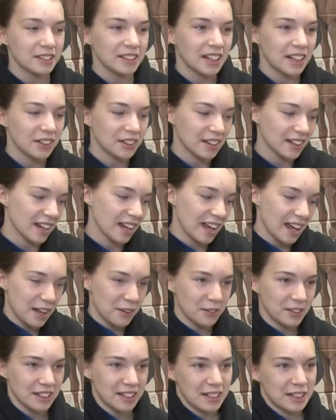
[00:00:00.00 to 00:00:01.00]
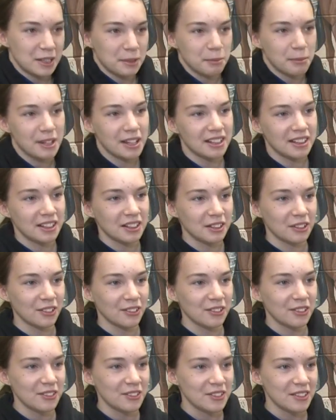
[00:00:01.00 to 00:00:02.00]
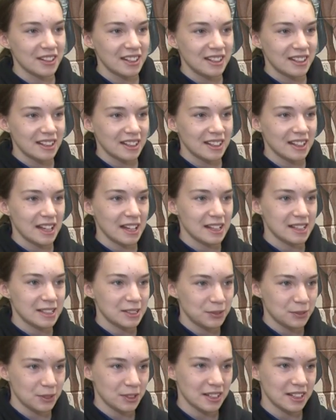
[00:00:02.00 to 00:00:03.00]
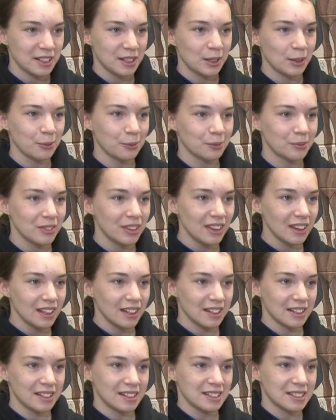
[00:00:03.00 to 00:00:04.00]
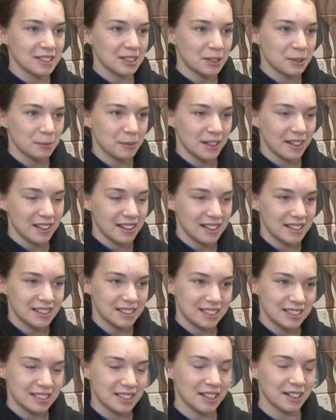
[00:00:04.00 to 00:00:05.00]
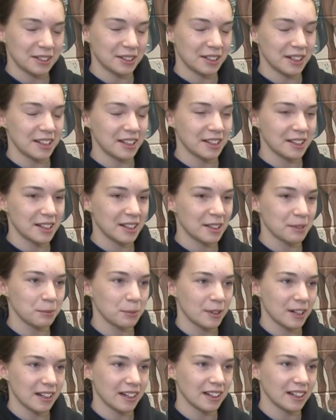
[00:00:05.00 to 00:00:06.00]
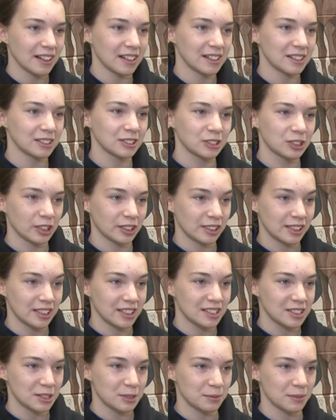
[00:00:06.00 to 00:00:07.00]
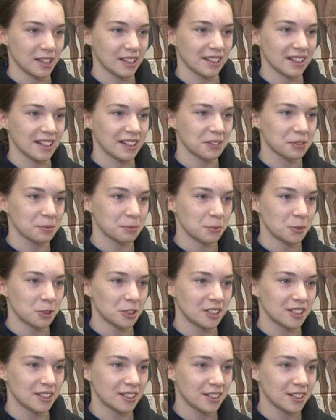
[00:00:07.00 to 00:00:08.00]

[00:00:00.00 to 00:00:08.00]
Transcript: Now that I have it in a pillow, as for him, it's gonna, it's gonna bring joy to my life more.